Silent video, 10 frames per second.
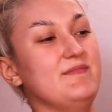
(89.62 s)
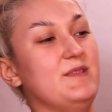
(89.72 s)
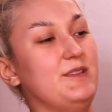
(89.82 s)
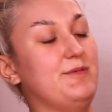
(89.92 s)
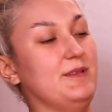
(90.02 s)

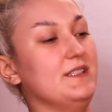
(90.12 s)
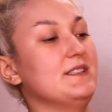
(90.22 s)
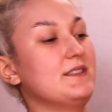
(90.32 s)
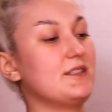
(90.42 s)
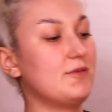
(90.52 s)
I want to really
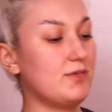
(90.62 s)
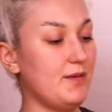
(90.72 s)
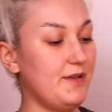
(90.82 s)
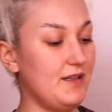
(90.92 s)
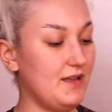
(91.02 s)

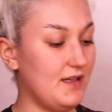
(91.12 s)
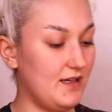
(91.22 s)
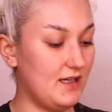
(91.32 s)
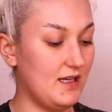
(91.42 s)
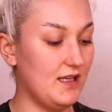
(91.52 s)
scrub it in
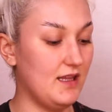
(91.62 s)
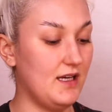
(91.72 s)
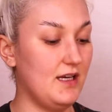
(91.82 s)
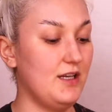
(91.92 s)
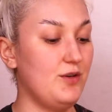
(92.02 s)
there, and
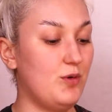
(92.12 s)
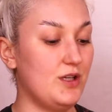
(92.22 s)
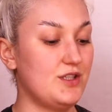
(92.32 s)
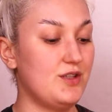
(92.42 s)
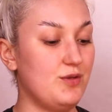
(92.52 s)
then you
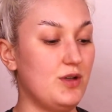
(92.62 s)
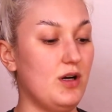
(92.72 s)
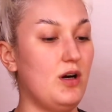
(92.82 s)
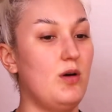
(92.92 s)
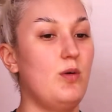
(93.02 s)
want to
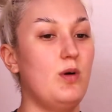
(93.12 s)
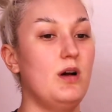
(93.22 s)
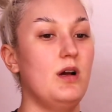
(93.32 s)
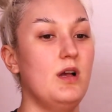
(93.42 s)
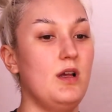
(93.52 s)
go
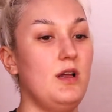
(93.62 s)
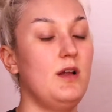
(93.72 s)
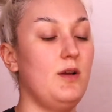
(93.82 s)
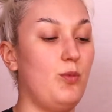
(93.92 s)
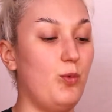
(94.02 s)

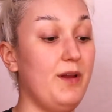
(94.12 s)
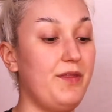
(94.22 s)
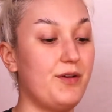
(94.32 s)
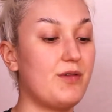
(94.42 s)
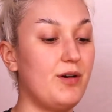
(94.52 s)
with
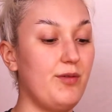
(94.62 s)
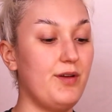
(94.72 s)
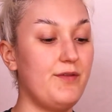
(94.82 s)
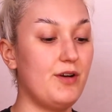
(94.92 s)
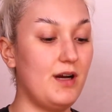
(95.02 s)
the growth
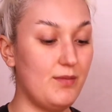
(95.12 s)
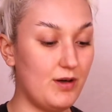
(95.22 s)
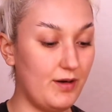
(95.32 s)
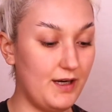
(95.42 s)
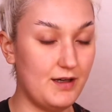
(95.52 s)
of your
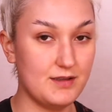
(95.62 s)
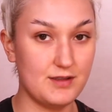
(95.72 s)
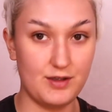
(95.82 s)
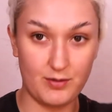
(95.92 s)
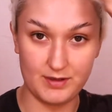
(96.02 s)
eyebrow hair, so
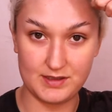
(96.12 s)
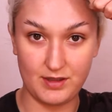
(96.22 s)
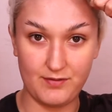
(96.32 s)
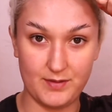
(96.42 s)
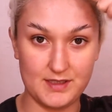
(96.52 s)
you don't want to
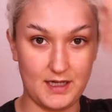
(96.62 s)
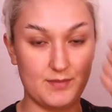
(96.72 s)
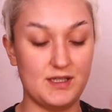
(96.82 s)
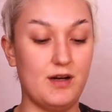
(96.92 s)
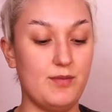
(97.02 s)
start from the top
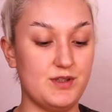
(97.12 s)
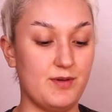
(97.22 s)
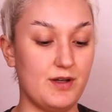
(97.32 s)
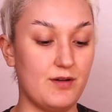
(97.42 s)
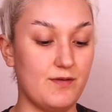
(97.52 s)
down, but you
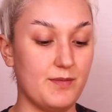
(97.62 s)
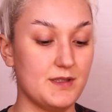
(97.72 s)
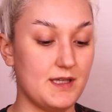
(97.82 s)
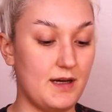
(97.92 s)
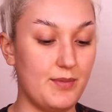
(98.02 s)
want to go from the
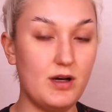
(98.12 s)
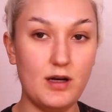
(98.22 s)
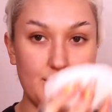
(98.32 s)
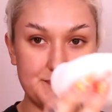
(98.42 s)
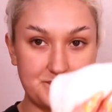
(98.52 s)
top
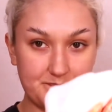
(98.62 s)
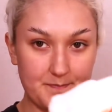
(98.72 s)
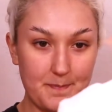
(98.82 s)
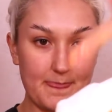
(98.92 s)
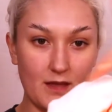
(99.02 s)
up.
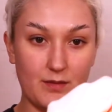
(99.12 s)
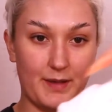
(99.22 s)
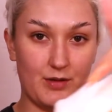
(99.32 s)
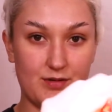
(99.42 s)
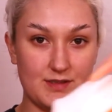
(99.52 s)
The
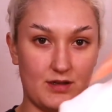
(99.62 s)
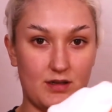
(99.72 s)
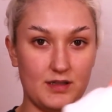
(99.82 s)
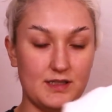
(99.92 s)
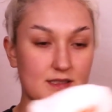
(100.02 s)
powder is
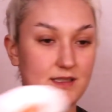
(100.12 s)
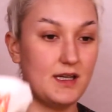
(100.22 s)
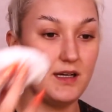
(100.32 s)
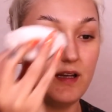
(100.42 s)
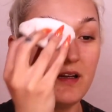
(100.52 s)
all
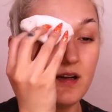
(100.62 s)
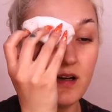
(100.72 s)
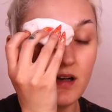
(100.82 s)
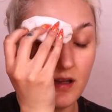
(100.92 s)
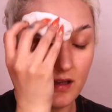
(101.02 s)
inside
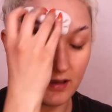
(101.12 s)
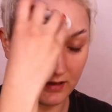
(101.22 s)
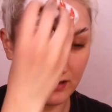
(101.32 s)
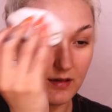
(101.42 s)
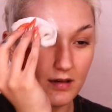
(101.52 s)
here,
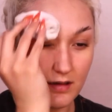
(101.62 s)
and